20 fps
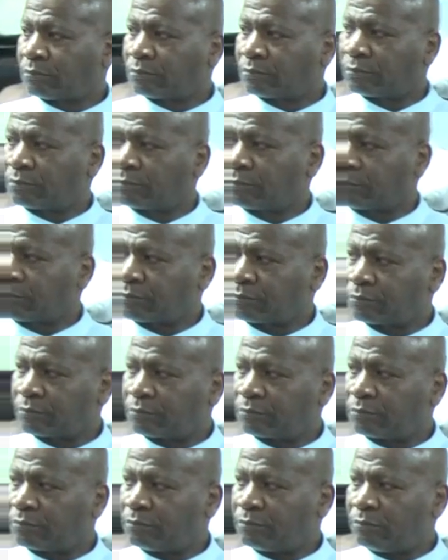
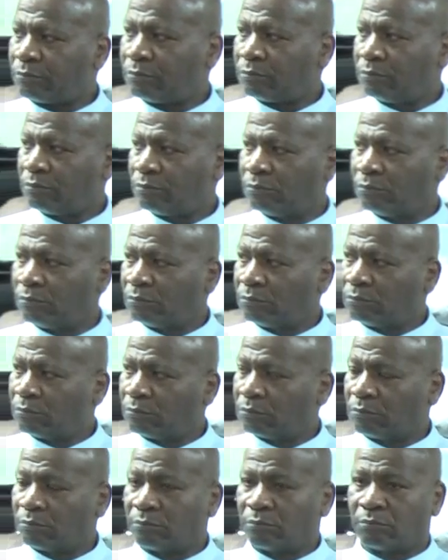
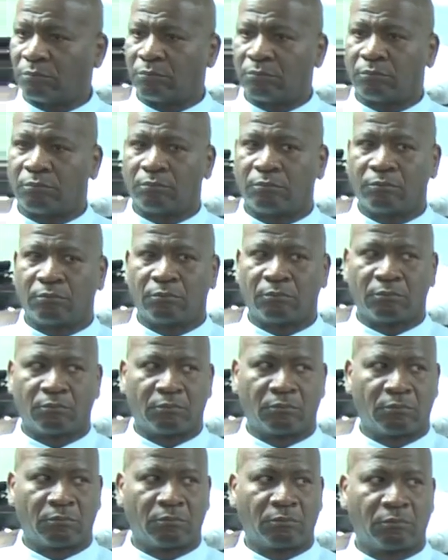
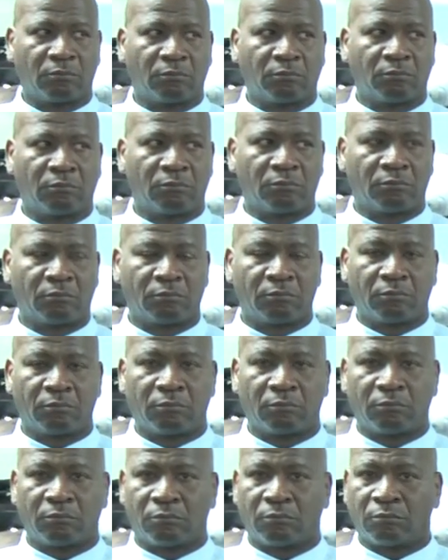
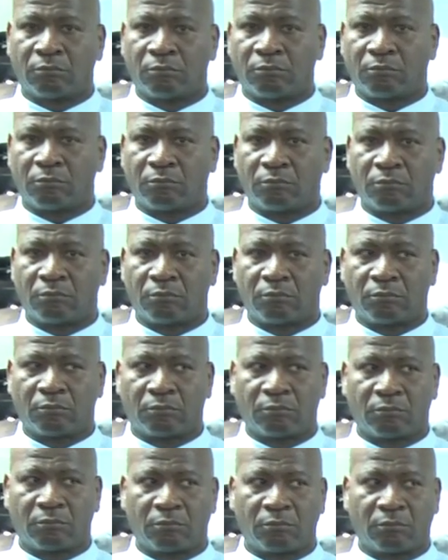
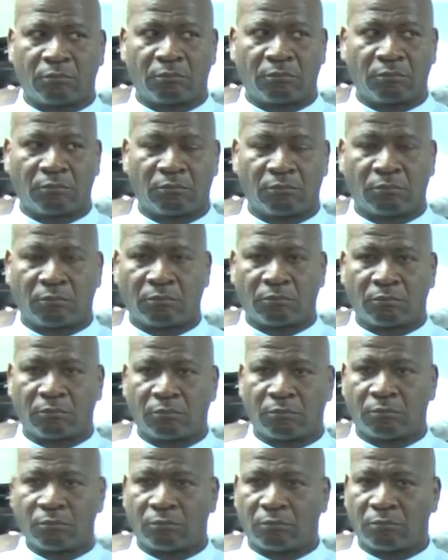
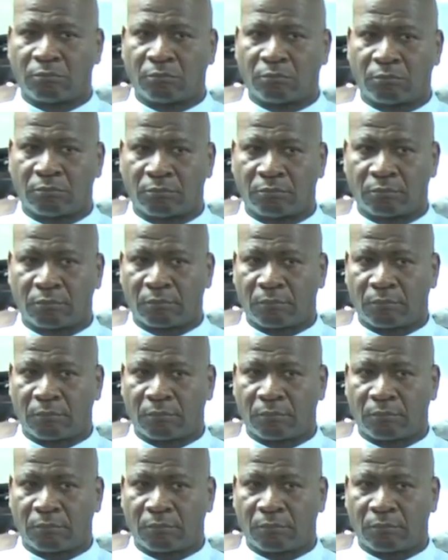[no speech]